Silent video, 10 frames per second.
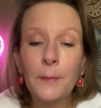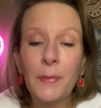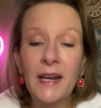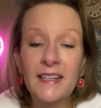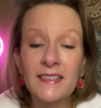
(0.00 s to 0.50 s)

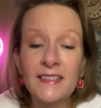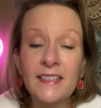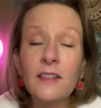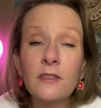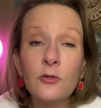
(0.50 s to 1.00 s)
but it's
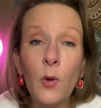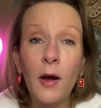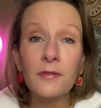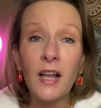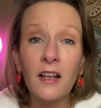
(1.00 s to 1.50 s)
still
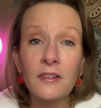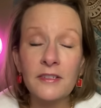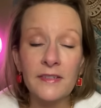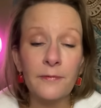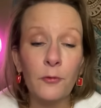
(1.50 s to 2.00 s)

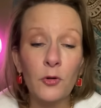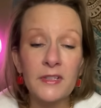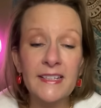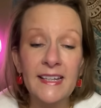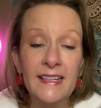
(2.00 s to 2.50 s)

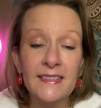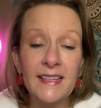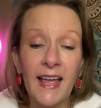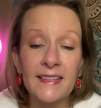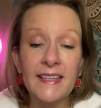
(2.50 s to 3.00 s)

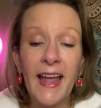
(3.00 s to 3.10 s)
$12.14.